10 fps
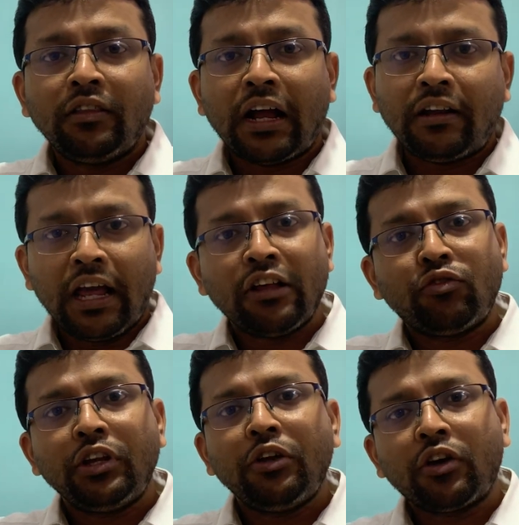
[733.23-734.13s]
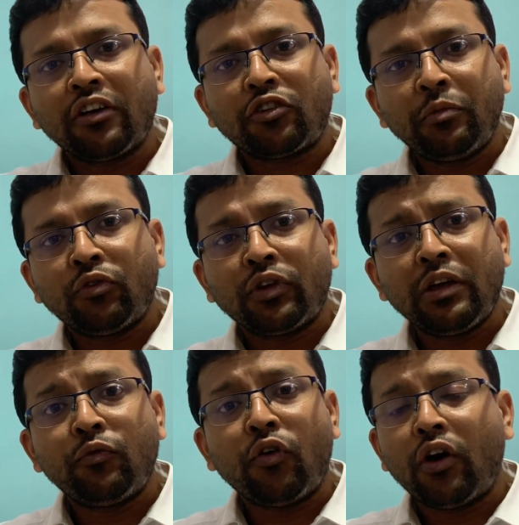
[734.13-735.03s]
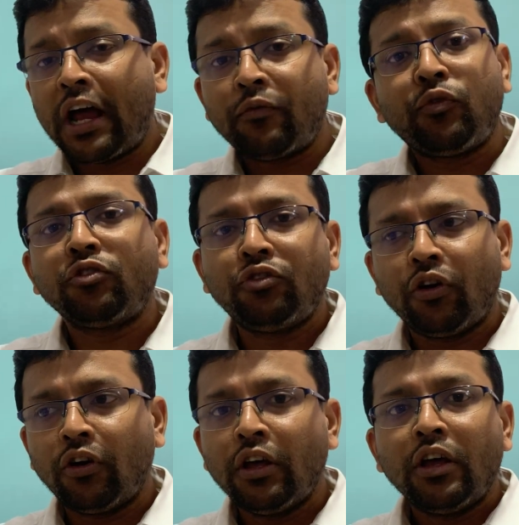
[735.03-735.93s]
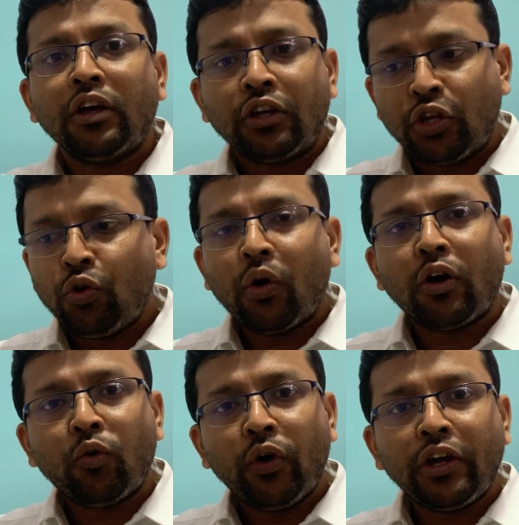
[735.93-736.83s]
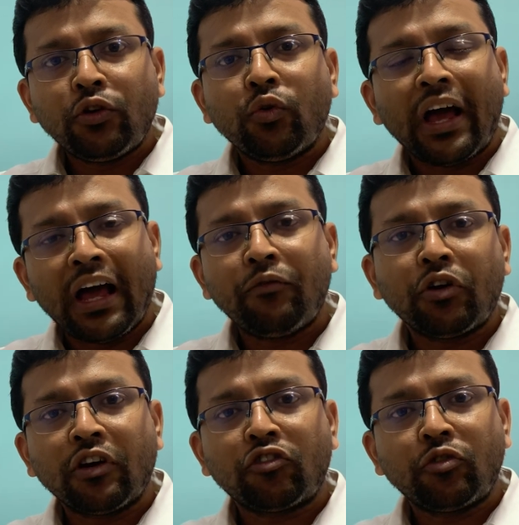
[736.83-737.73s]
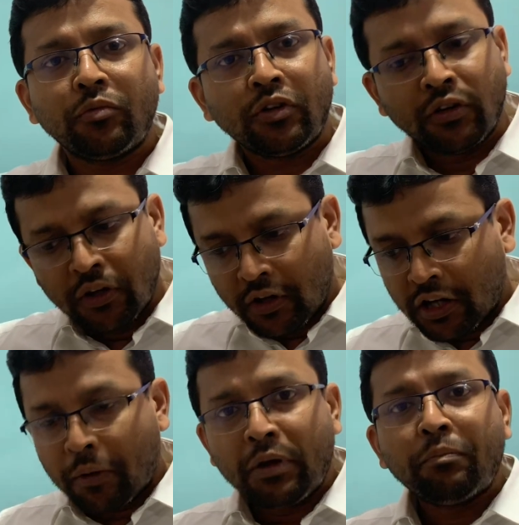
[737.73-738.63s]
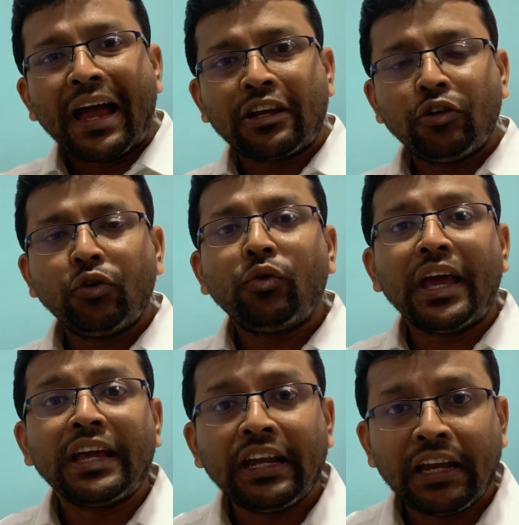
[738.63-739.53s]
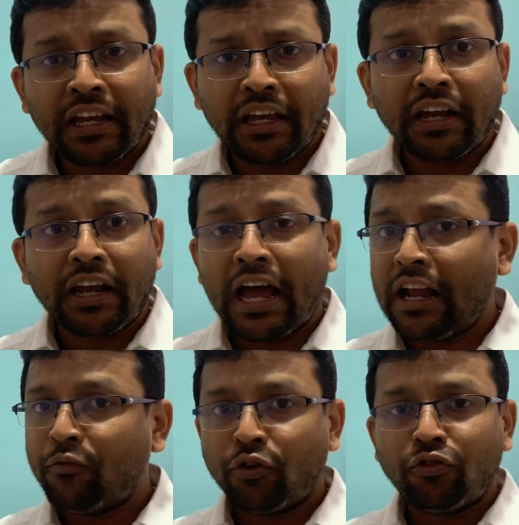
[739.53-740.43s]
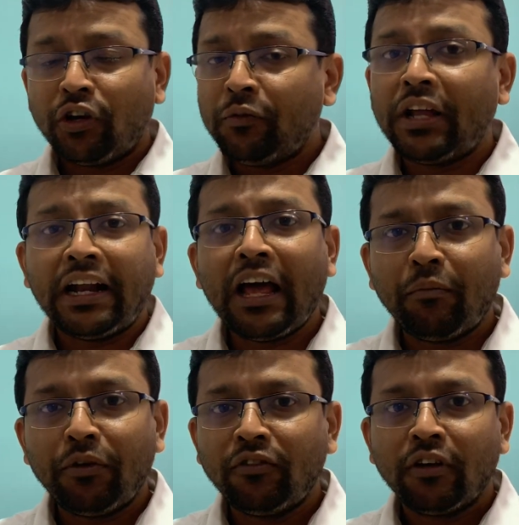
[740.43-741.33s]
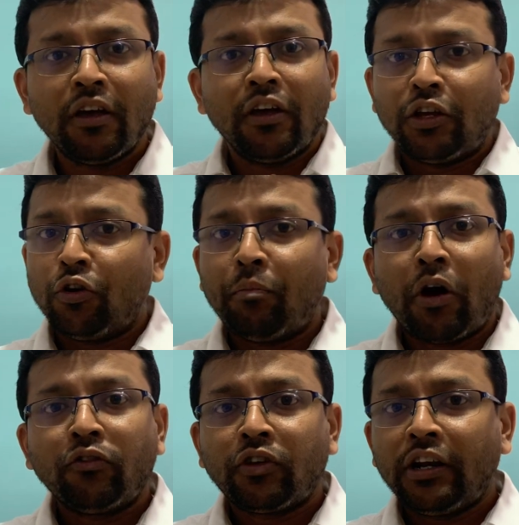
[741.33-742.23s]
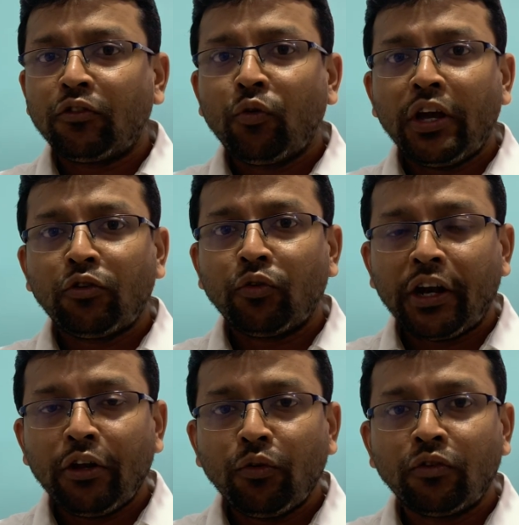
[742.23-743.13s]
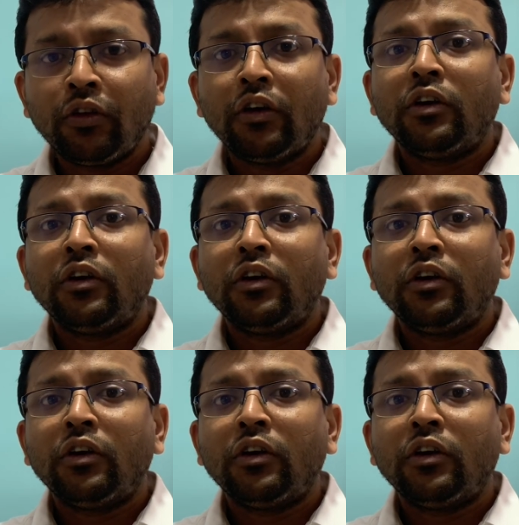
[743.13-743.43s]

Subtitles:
that actually your customer is looking for, and for sure you are going to have your customer coming back to you again and again. And for sure, if that happens, your bounce rate is going to reduce,